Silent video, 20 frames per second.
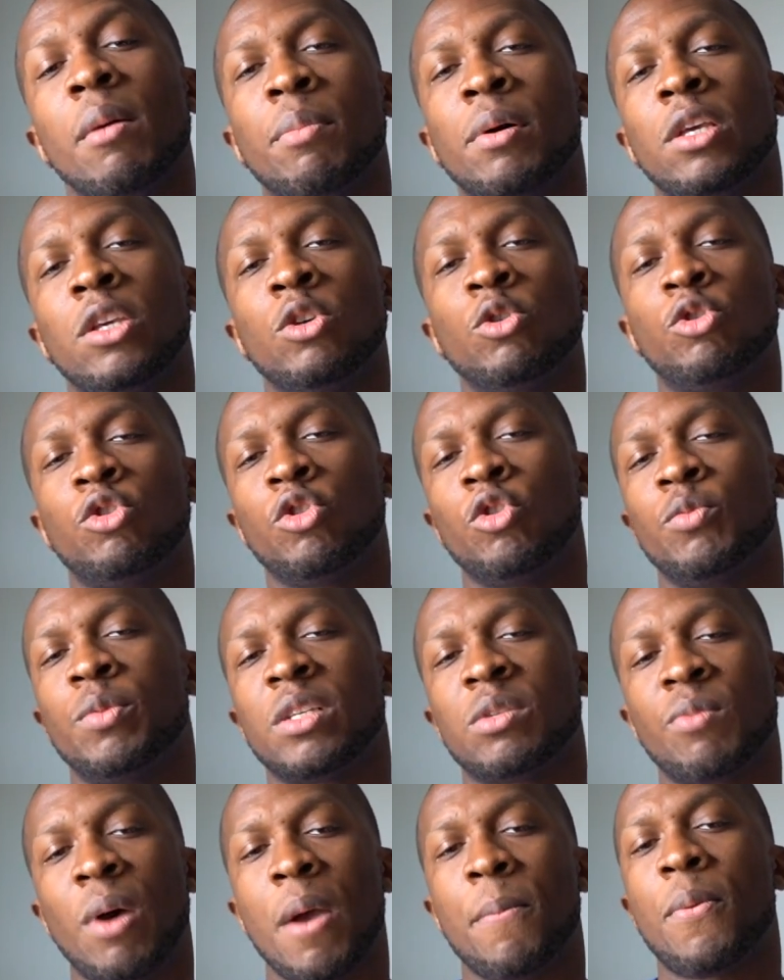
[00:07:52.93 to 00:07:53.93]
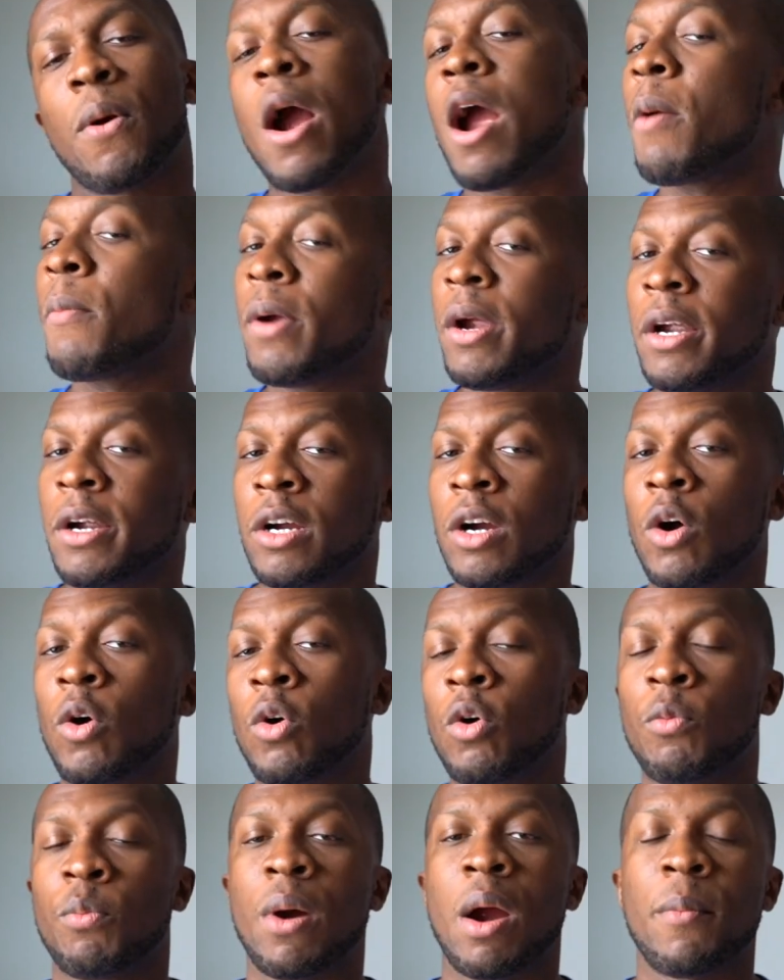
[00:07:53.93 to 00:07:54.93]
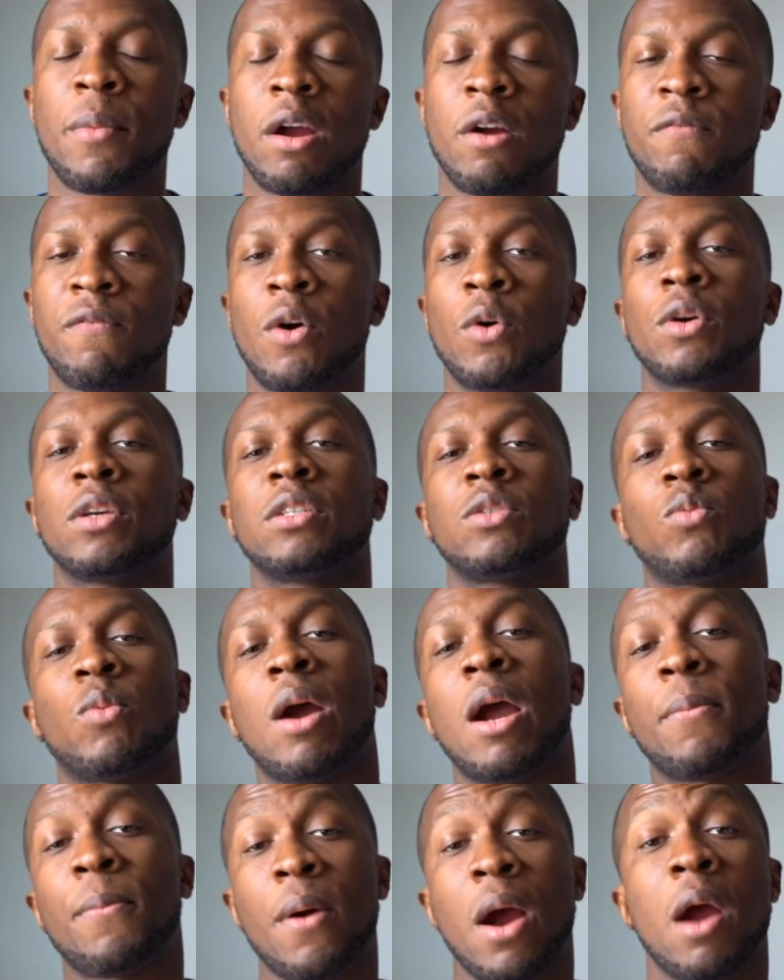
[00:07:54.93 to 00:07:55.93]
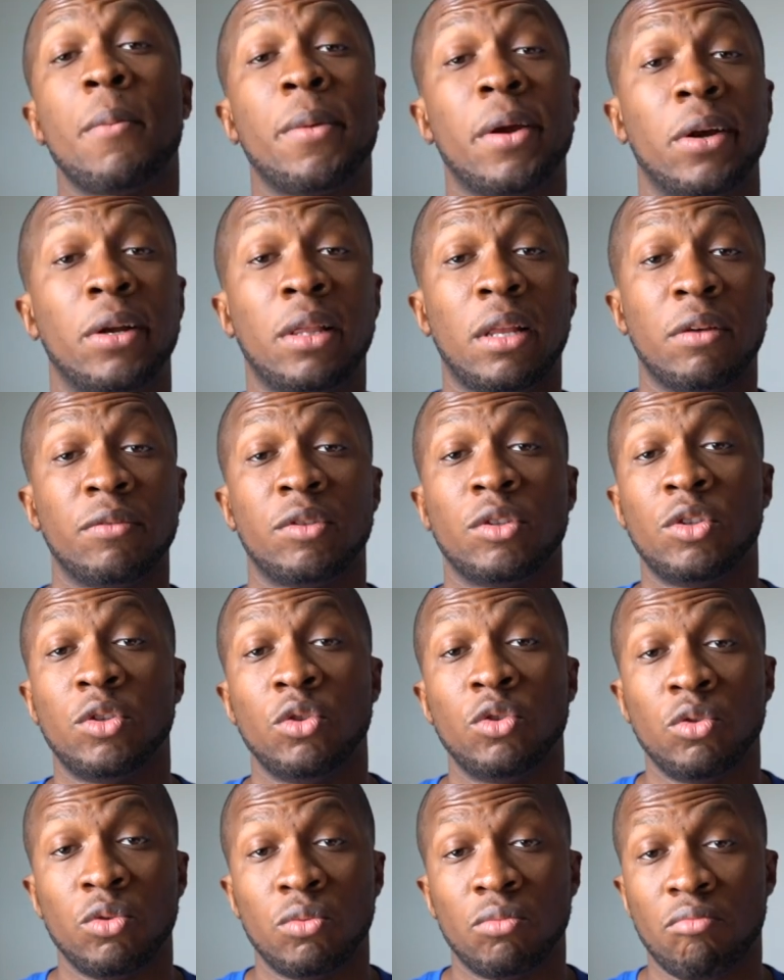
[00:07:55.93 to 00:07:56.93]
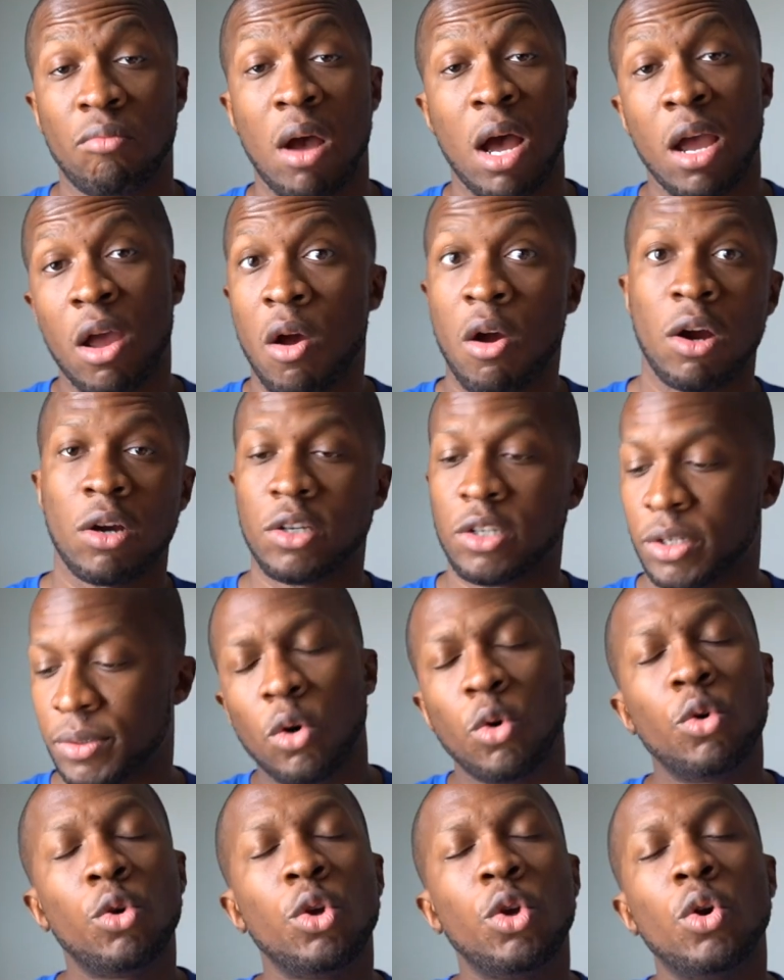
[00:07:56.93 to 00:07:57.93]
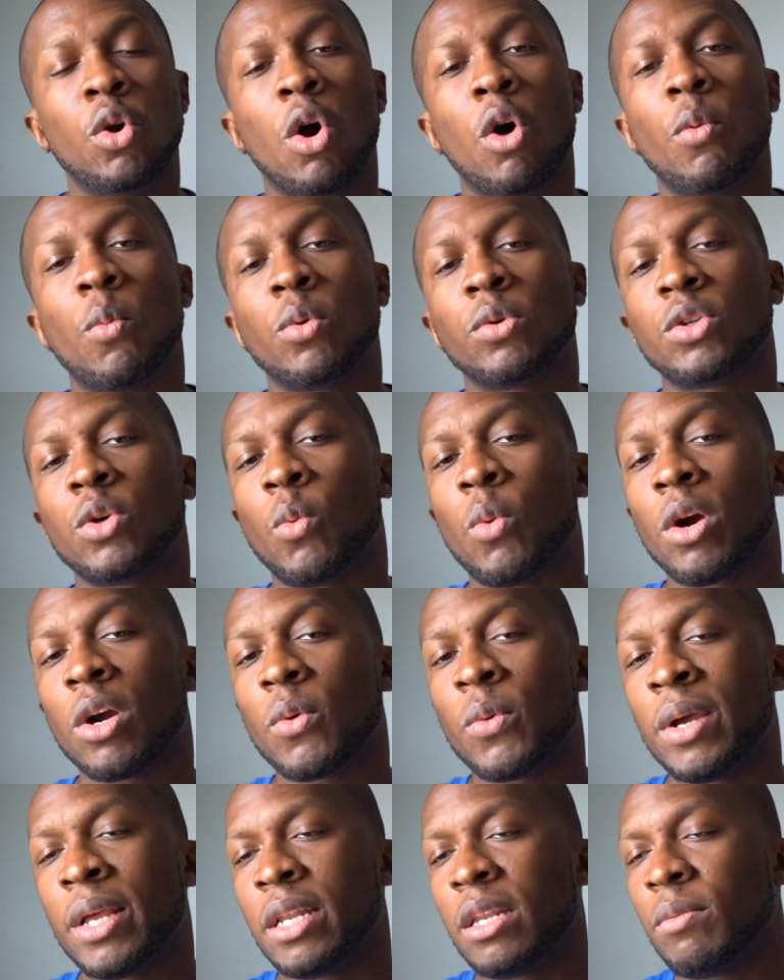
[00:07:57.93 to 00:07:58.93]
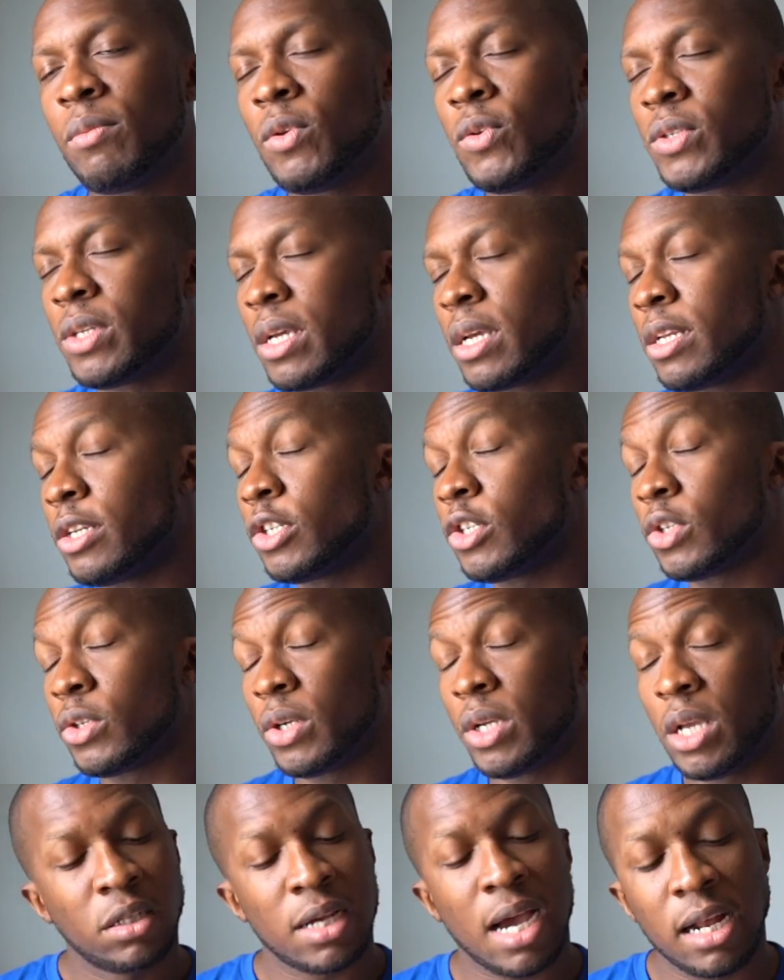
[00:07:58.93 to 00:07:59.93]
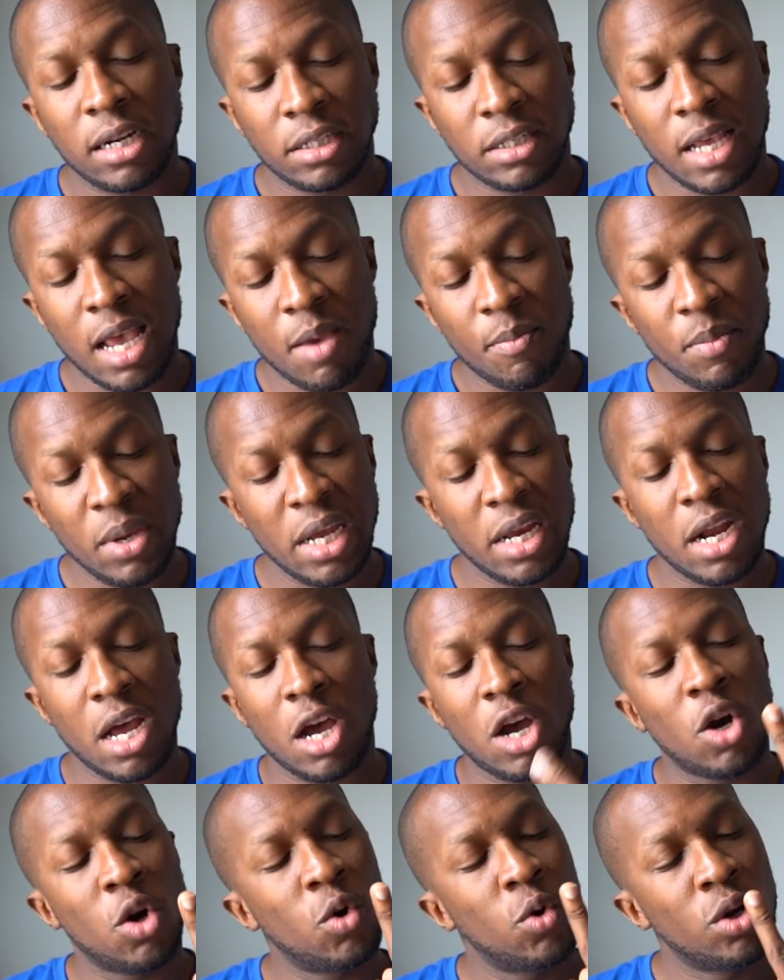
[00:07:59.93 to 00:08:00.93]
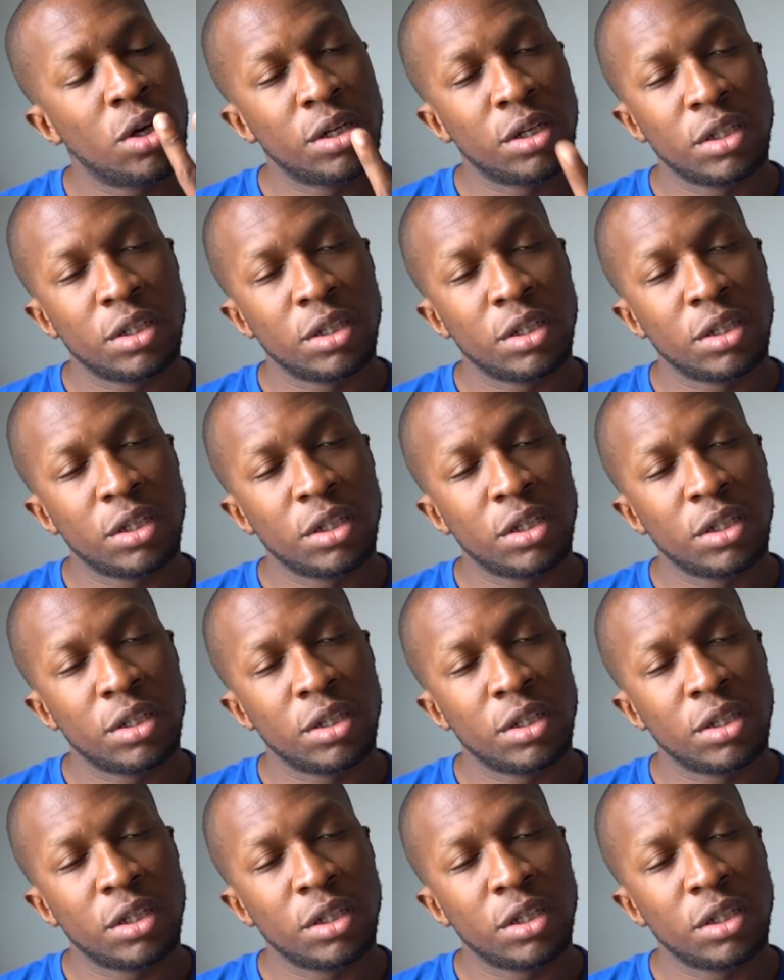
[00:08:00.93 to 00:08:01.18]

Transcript: but YouTube is my primary goal, primary focus, where I primarily love to do my art. Who do you hope to work with in the music industry? Childish Gambino,